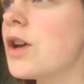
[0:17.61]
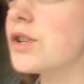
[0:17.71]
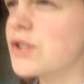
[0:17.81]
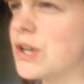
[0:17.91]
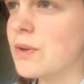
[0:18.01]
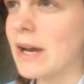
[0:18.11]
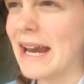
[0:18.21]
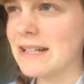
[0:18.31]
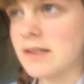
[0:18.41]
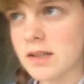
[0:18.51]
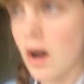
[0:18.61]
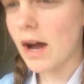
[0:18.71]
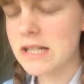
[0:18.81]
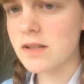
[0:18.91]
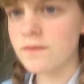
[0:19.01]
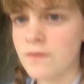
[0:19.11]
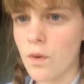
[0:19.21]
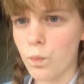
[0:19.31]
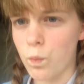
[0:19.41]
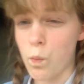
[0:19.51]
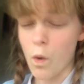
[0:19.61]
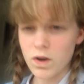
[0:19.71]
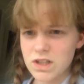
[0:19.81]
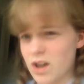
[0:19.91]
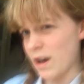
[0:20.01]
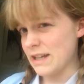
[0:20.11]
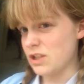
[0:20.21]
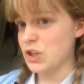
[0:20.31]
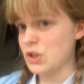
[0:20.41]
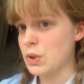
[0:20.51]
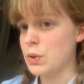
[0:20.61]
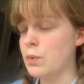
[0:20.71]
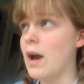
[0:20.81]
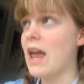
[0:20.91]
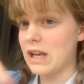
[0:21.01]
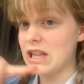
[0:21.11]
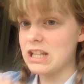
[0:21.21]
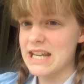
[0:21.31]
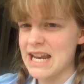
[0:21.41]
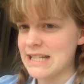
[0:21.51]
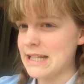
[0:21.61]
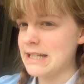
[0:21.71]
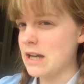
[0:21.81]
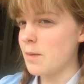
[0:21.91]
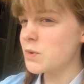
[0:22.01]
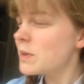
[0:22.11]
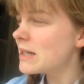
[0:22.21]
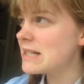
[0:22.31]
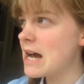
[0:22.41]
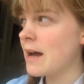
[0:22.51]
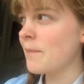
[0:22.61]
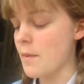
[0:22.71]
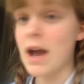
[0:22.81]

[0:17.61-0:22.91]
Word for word: So it's kind of what I do in the days leading up to an exam.